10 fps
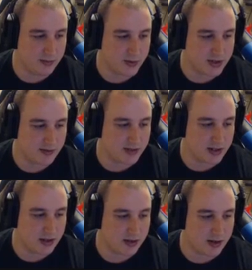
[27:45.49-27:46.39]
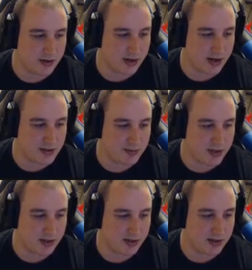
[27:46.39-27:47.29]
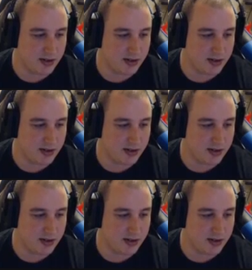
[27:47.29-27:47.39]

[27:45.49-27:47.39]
which gives another 100 HP,